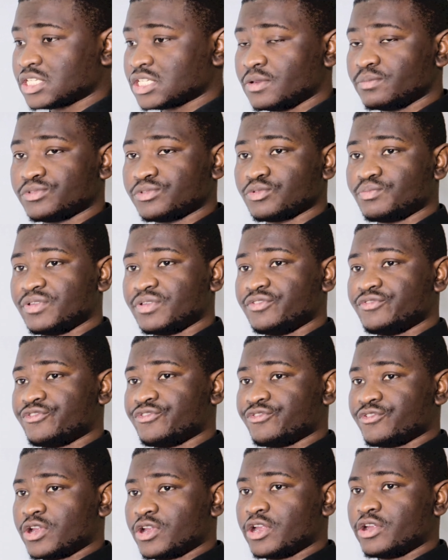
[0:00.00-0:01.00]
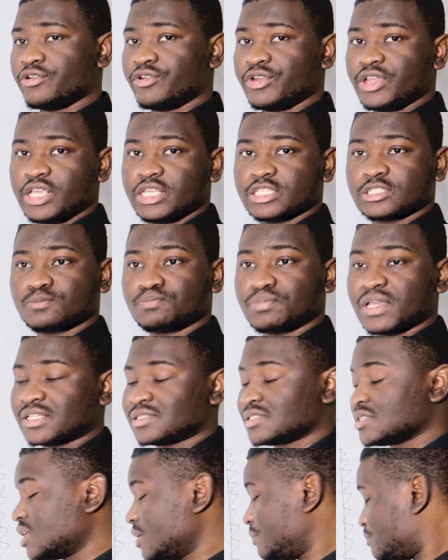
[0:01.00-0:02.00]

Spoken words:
seem to be very spatially